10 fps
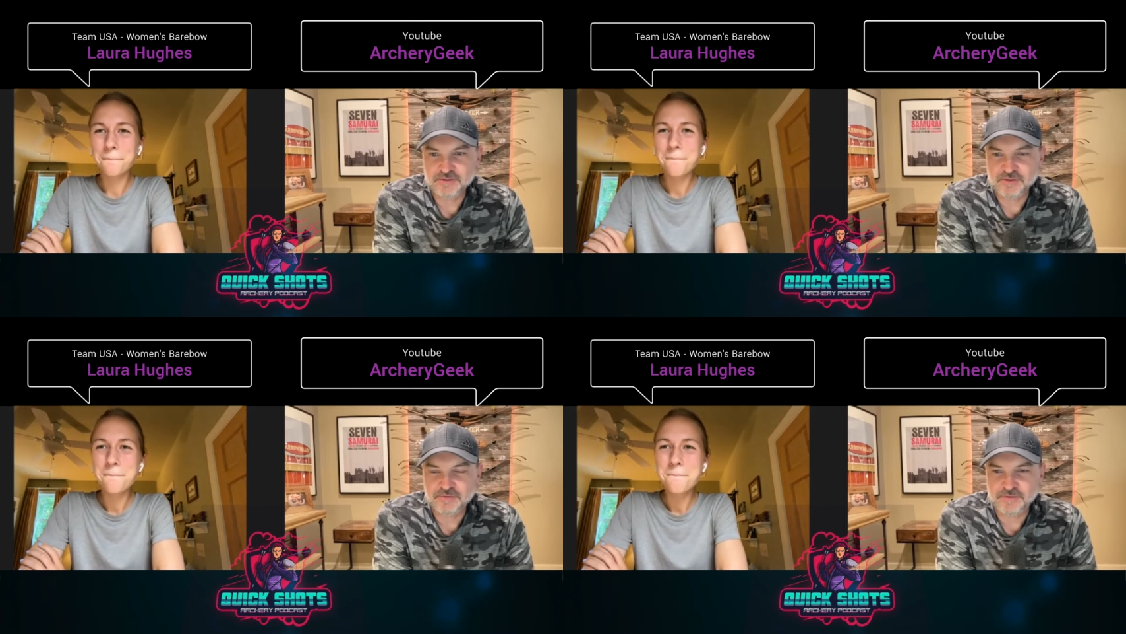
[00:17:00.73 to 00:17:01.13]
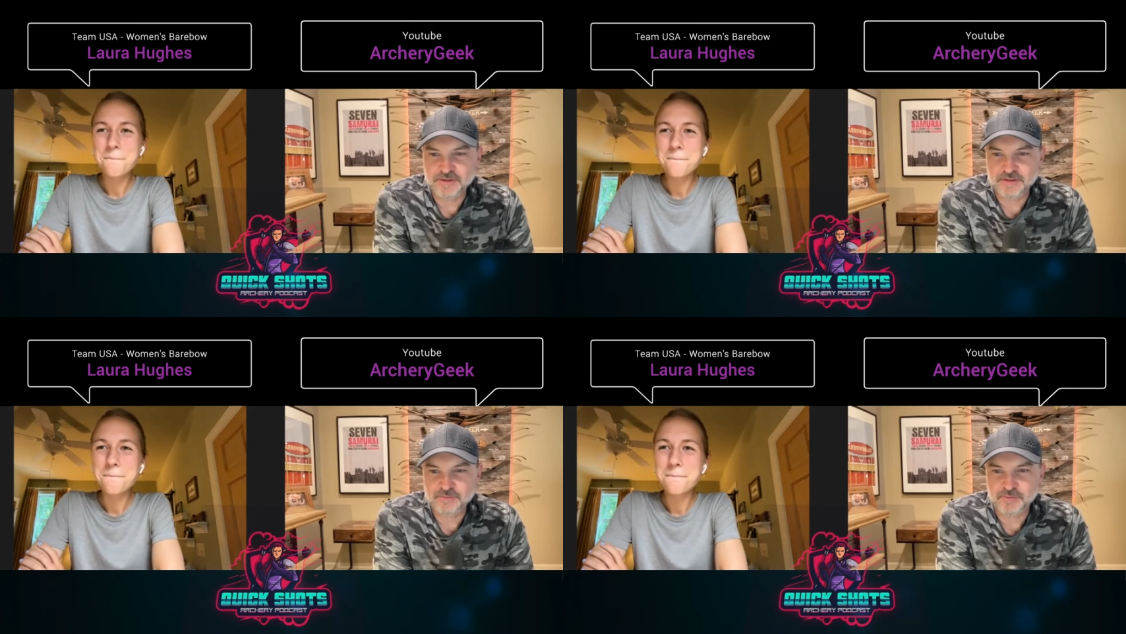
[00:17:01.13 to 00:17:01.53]
Speaker 1: they're
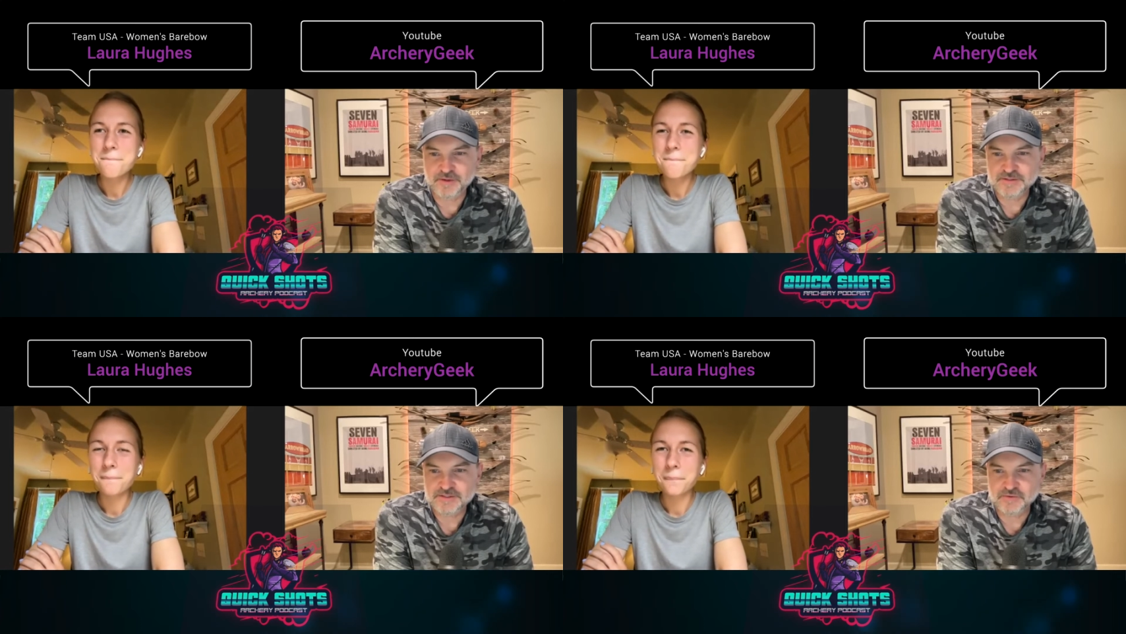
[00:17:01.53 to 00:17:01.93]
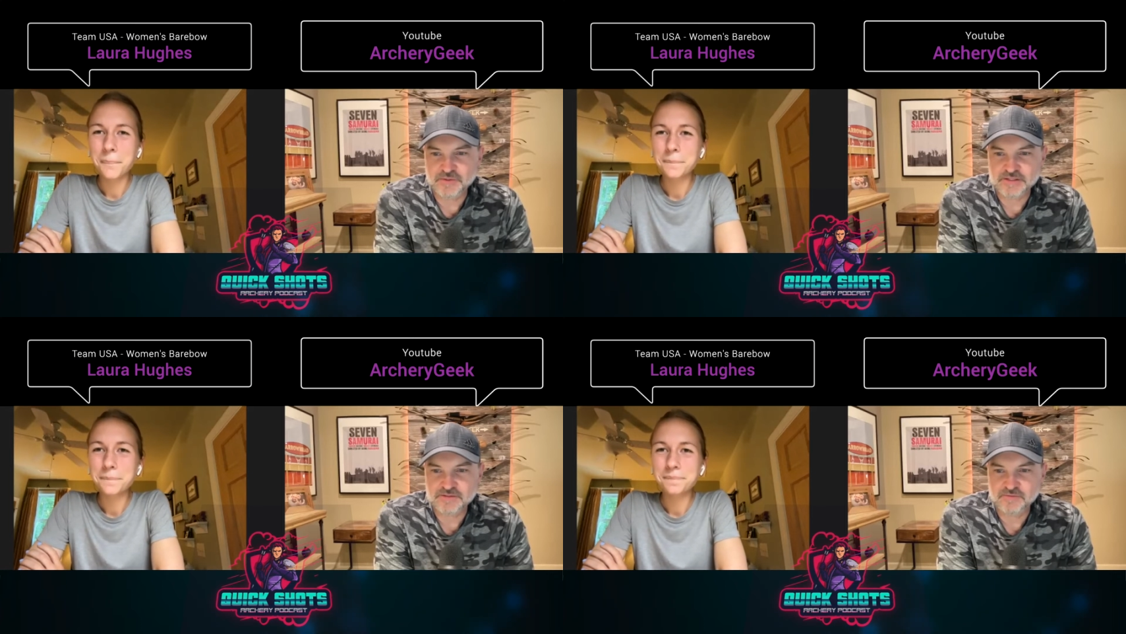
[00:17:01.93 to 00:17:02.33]
fitting the bill. So
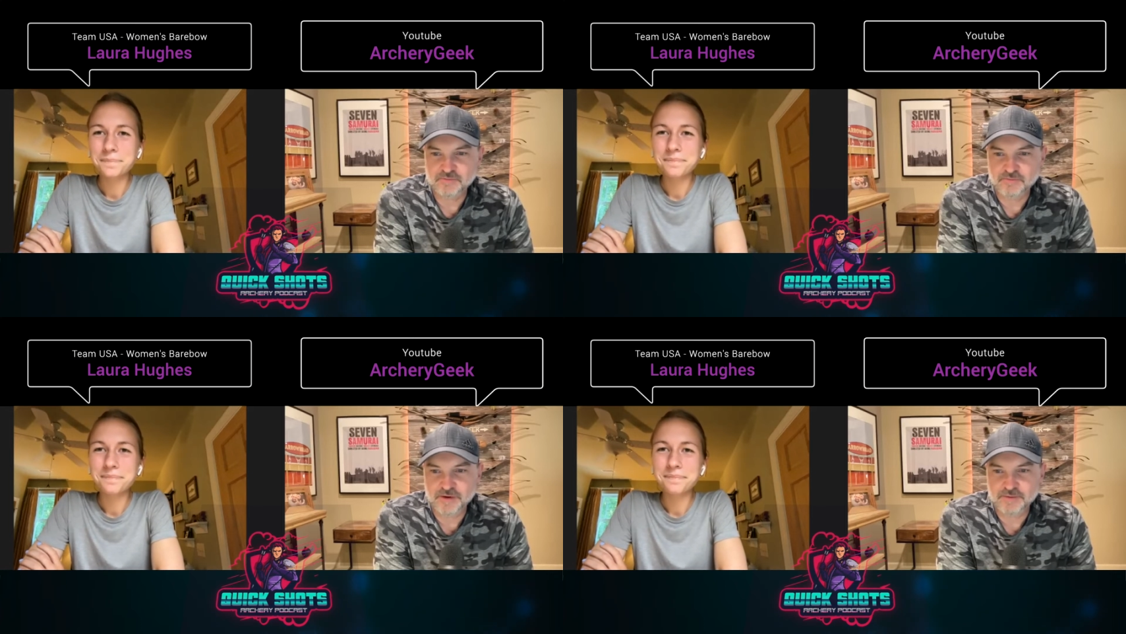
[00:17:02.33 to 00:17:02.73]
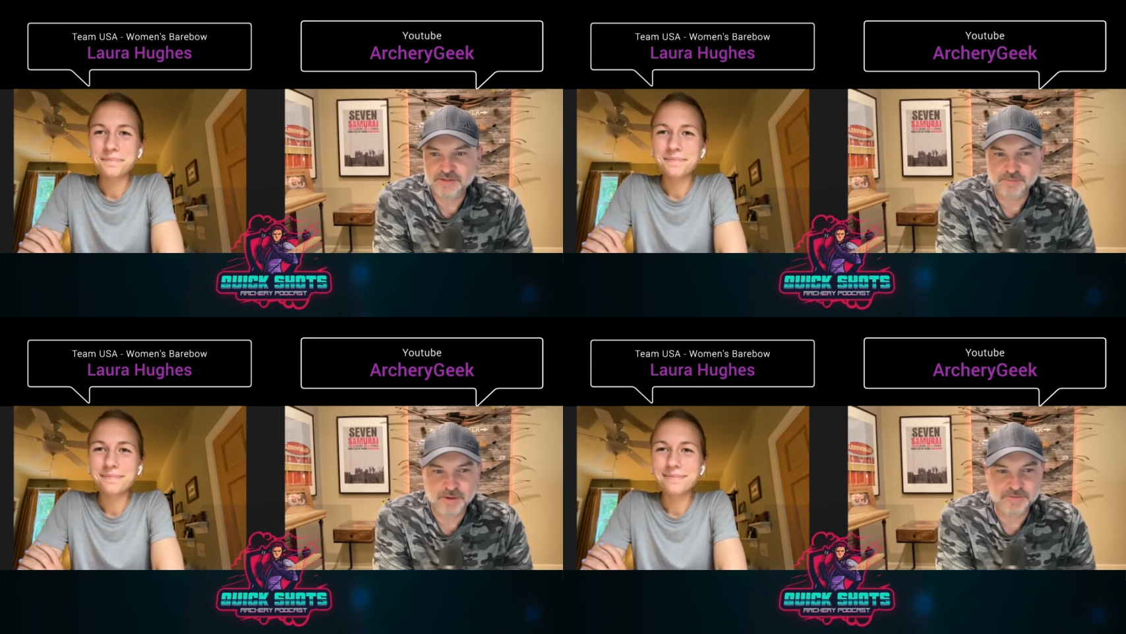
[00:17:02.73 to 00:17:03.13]
thanks very
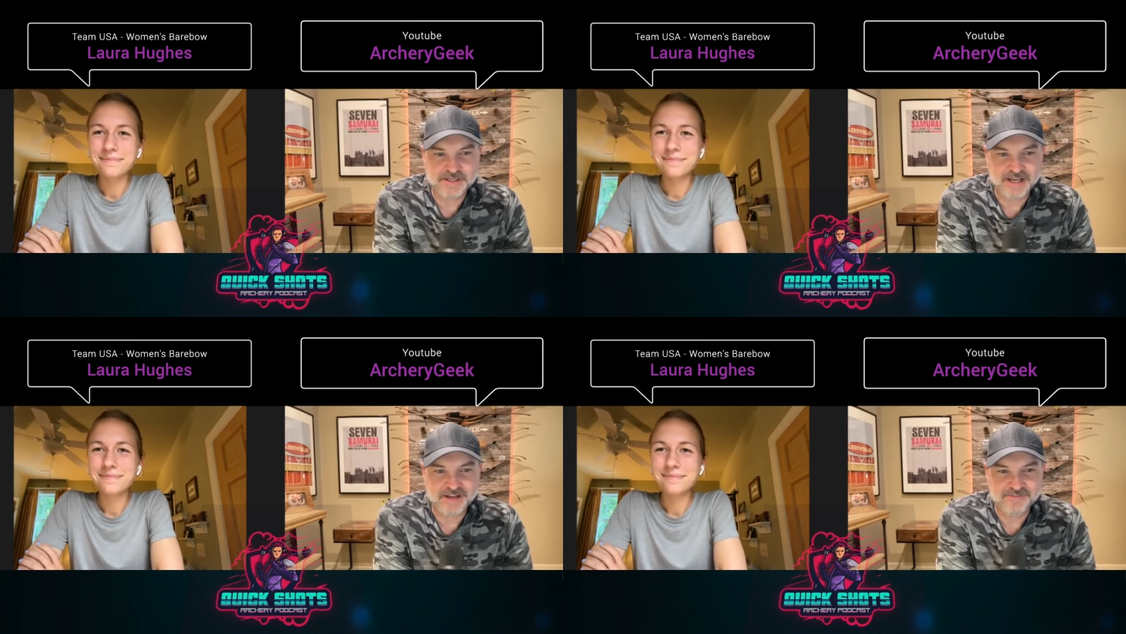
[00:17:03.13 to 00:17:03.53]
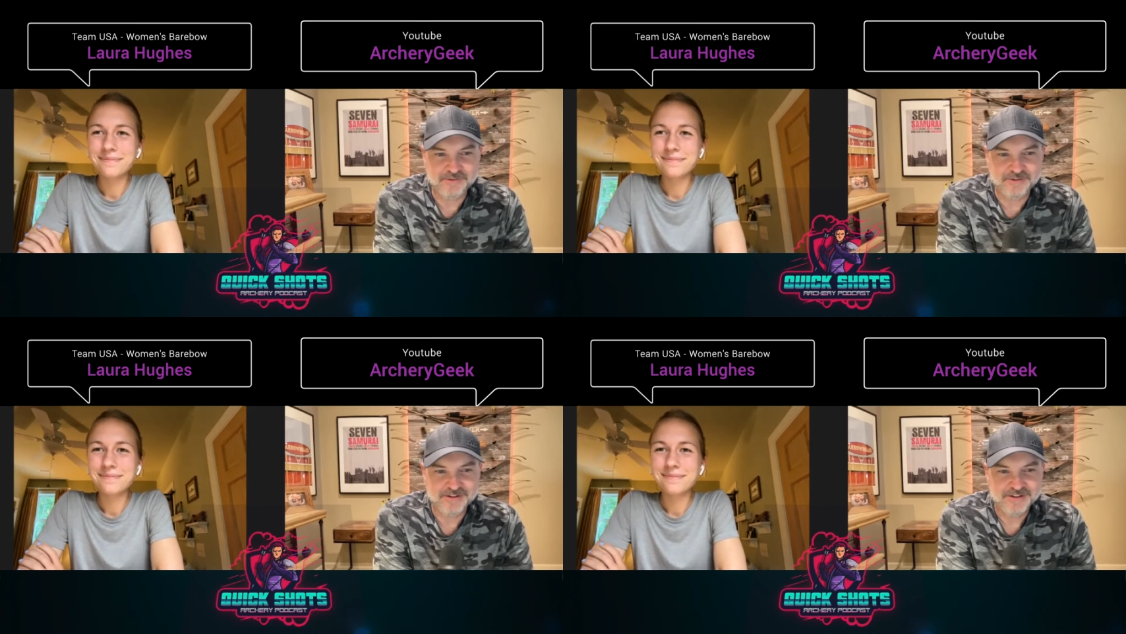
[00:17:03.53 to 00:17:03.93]
much, Mom and Dad,
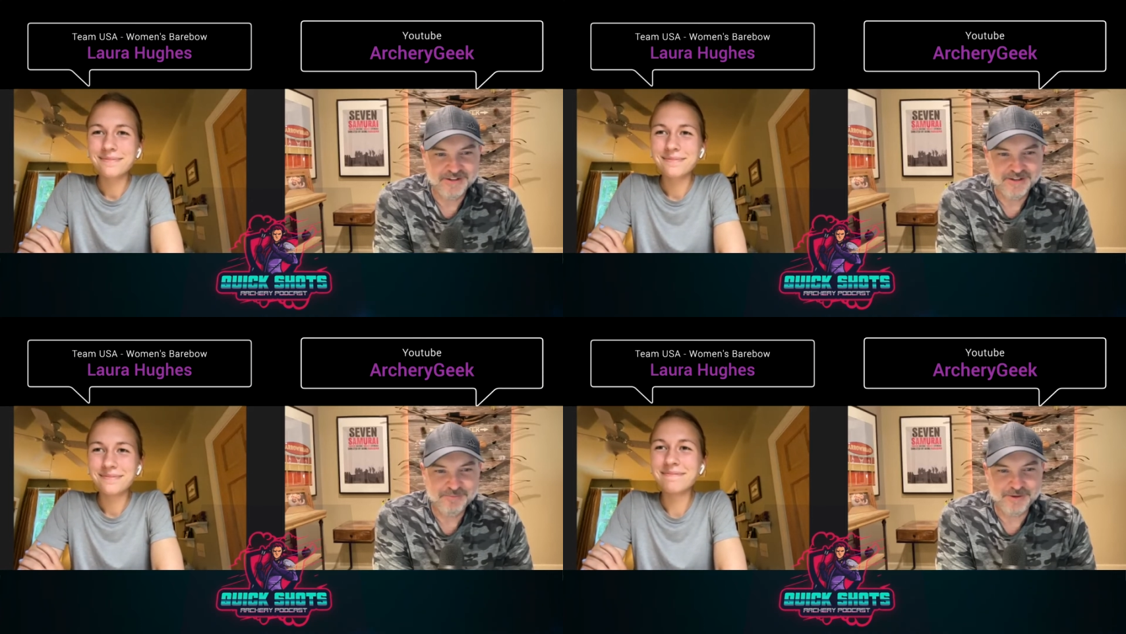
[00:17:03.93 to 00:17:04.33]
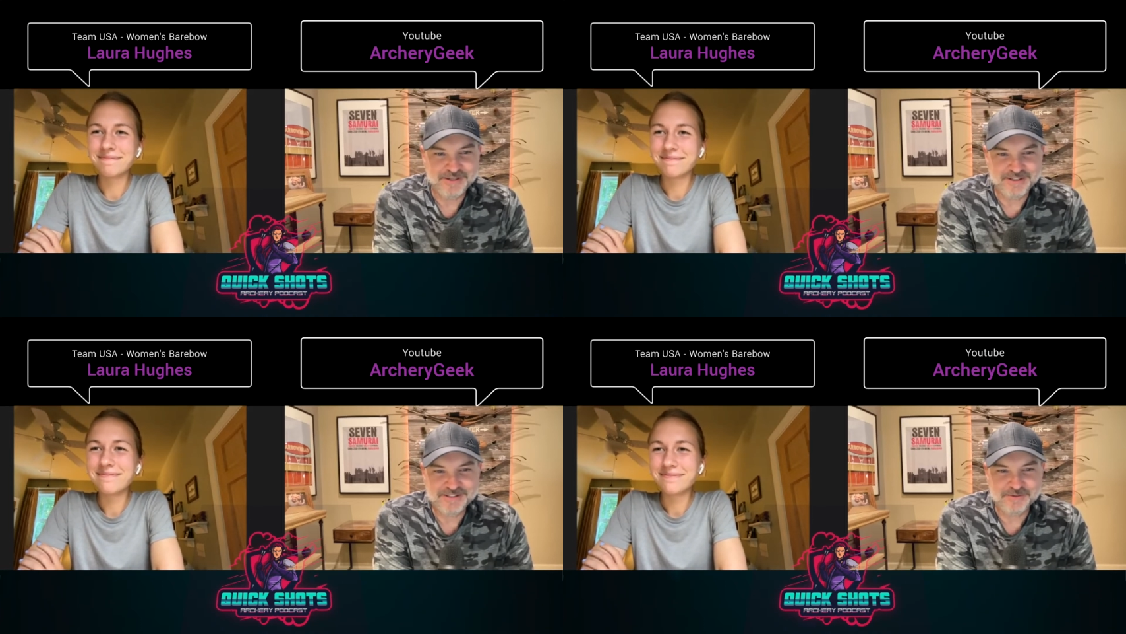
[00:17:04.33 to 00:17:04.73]
for putting
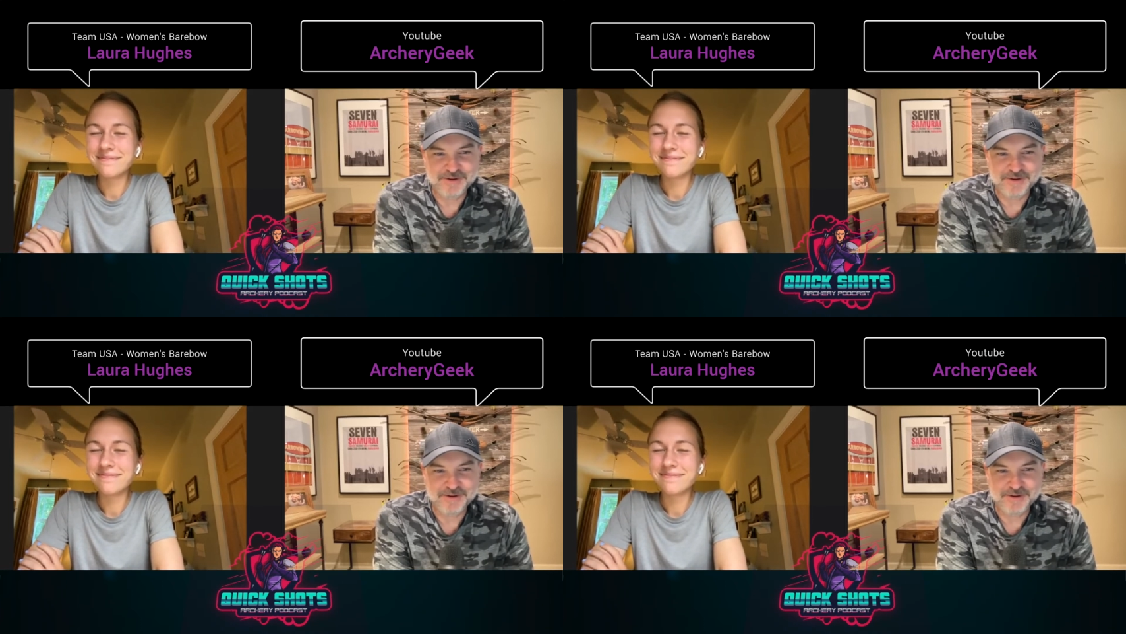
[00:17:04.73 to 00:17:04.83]
mm-hmm. some